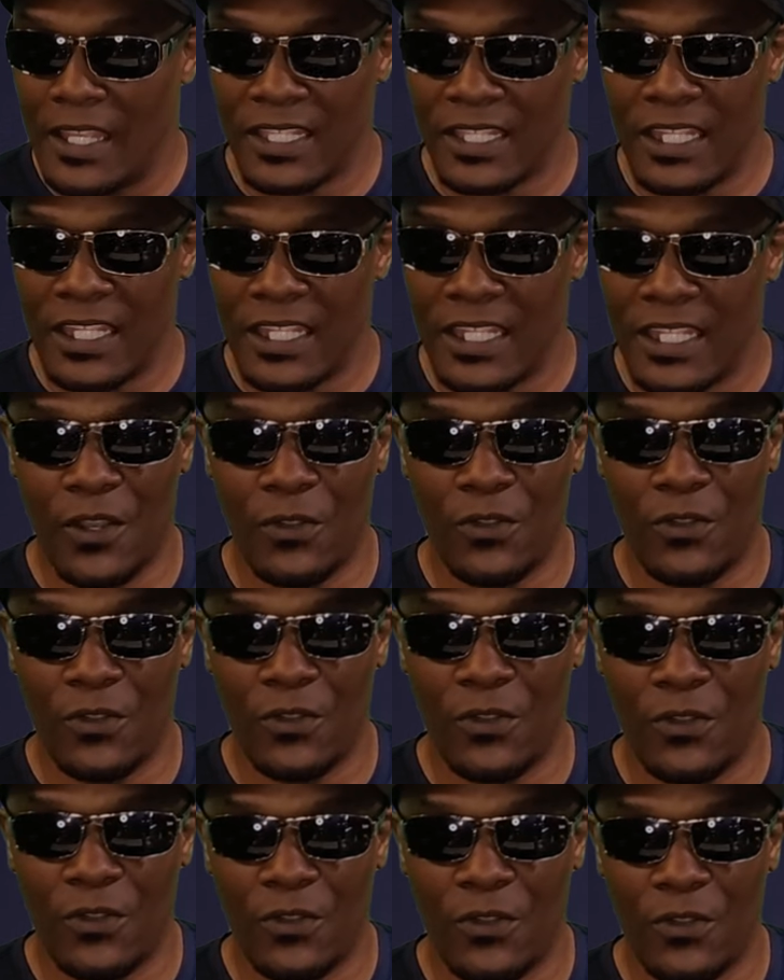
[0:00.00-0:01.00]
I know there
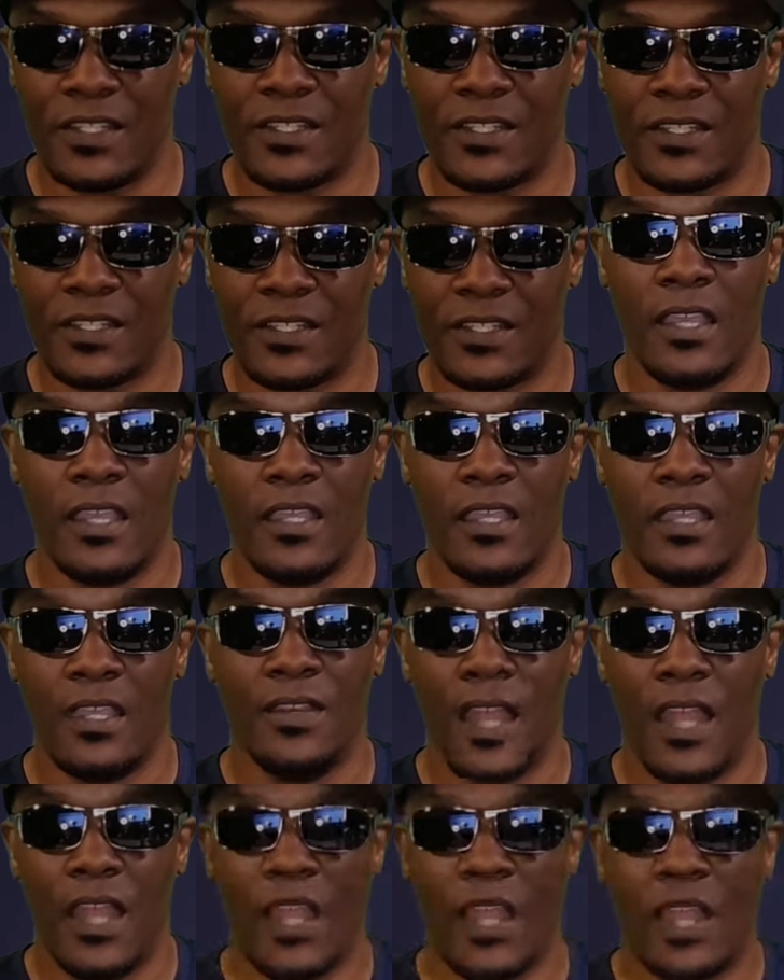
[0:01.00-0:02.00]
is
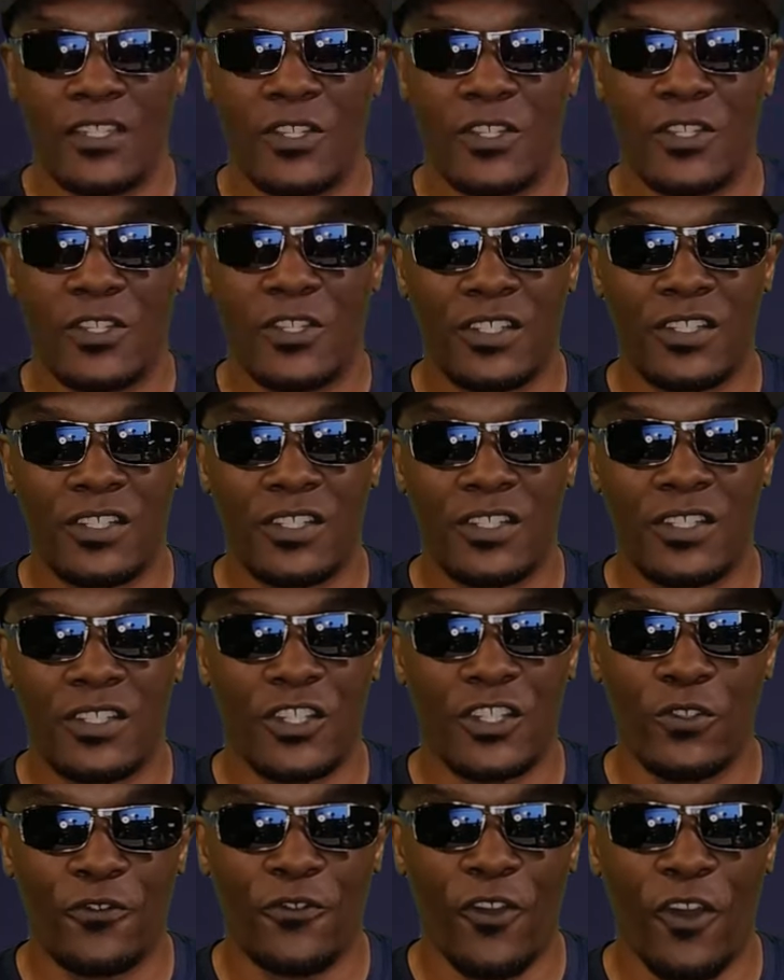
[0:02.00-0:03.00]
not too much to
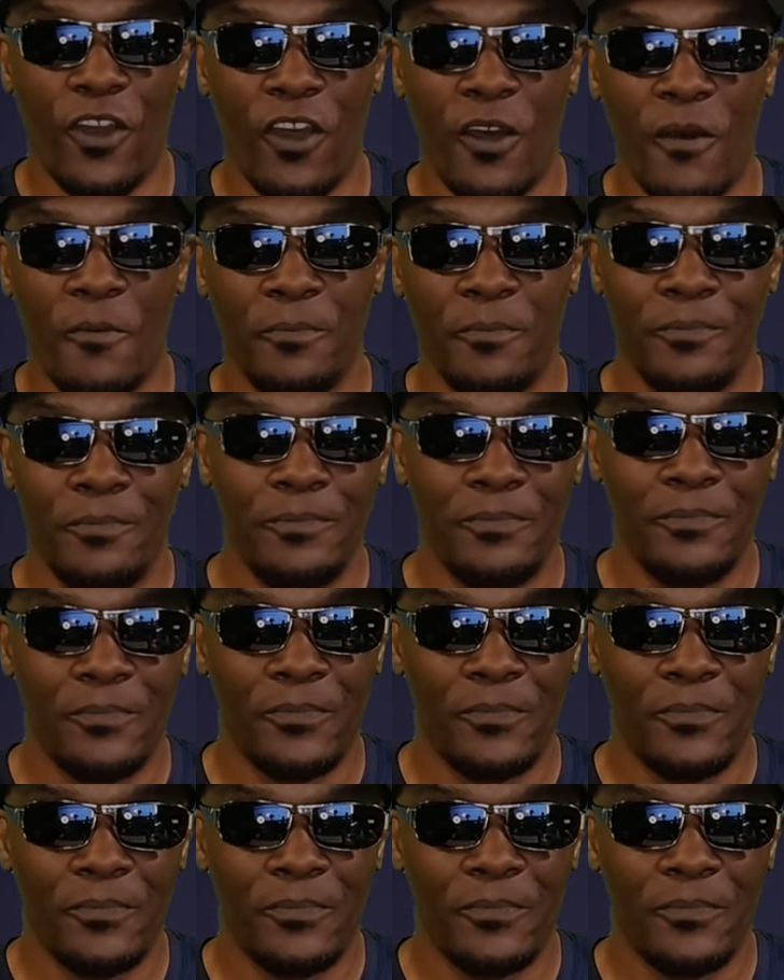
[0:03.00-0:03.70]
choose from.